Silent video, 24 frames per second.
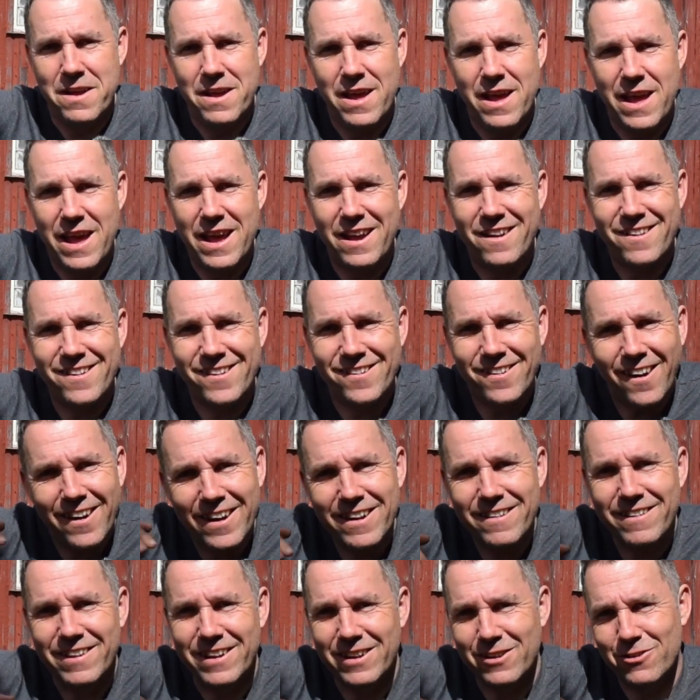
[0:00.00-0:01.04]

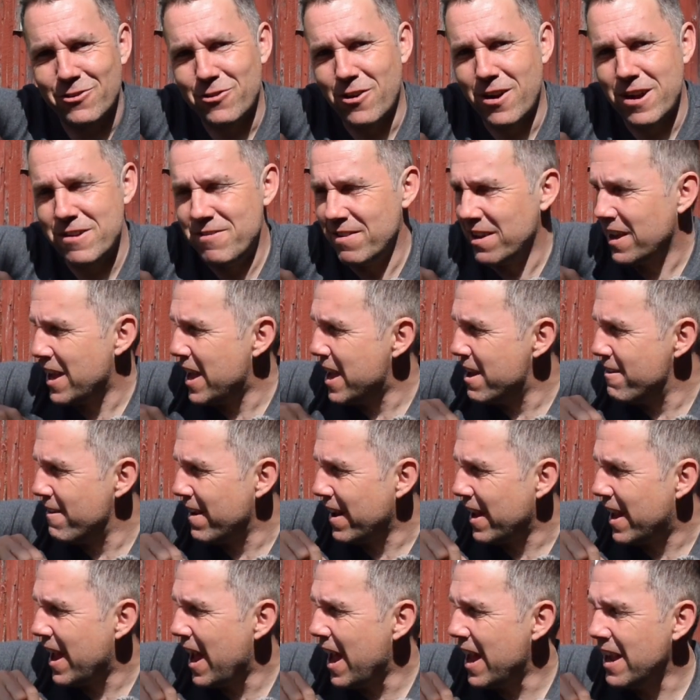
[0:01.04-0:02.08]
exciting driving here
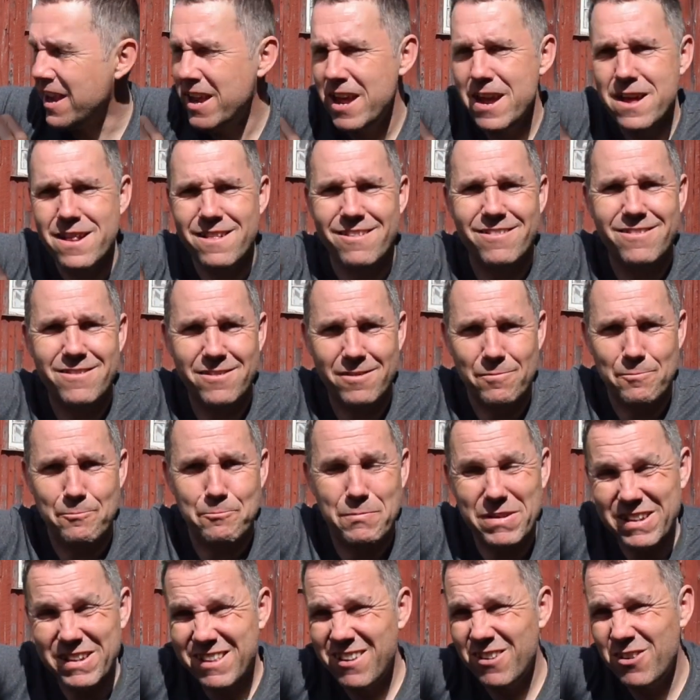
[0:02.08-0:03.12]
in Kenya,
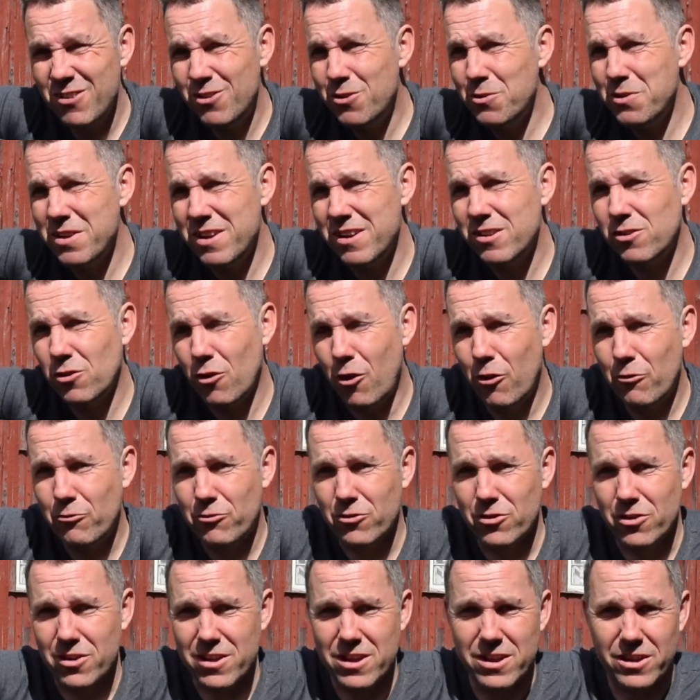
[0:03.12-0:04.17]
but don't do it as
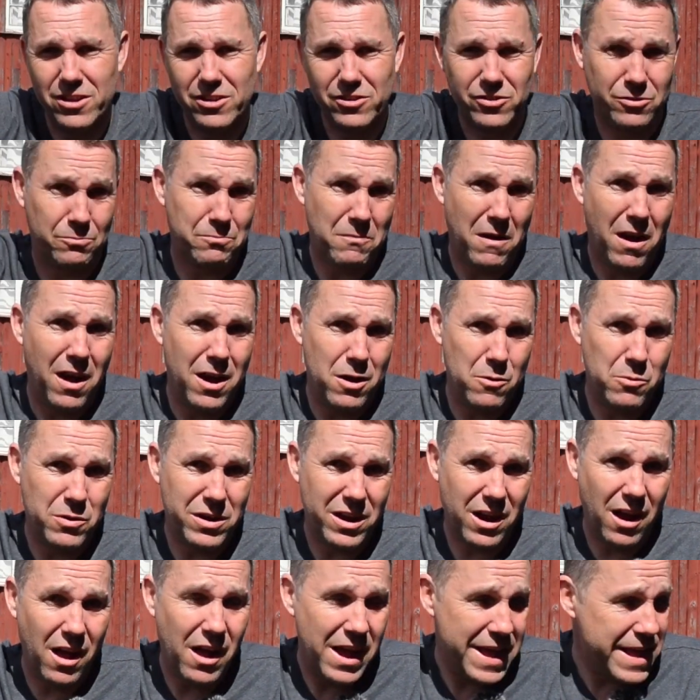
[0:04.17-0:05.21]
often as I
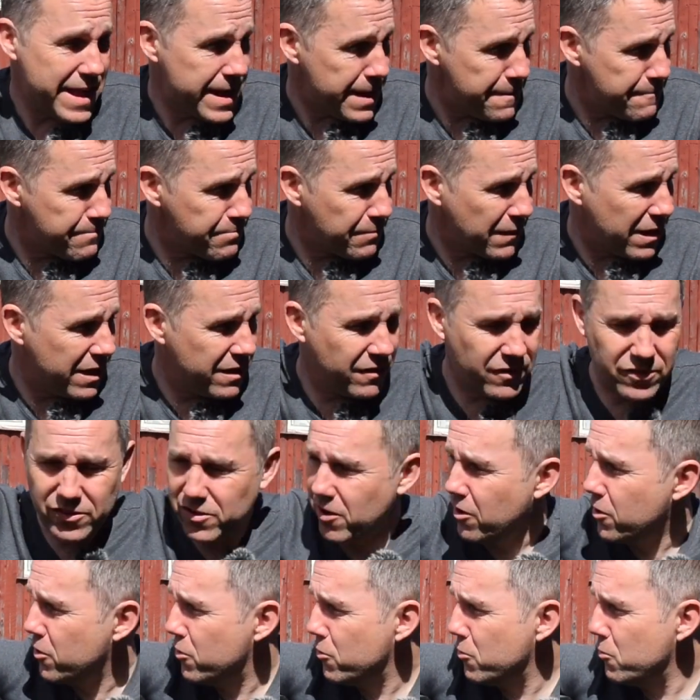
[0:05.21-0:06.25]
would like. And
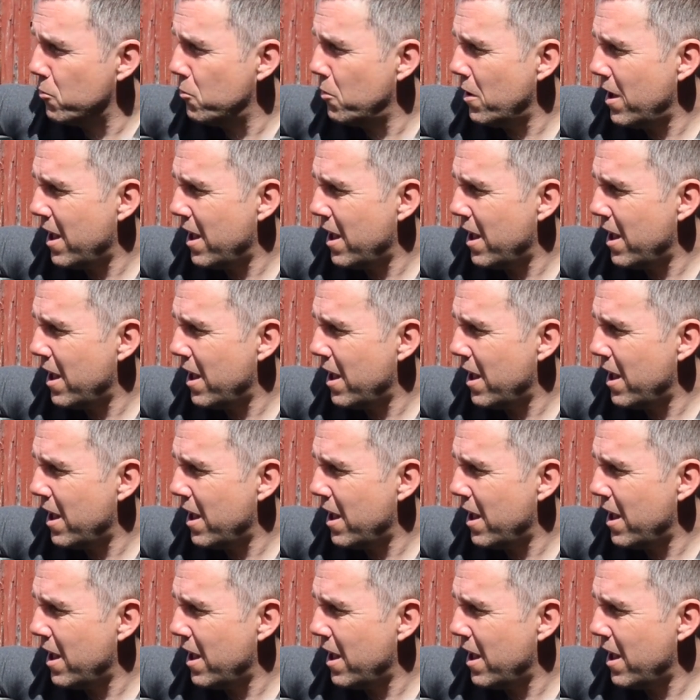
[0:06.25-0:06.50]
so,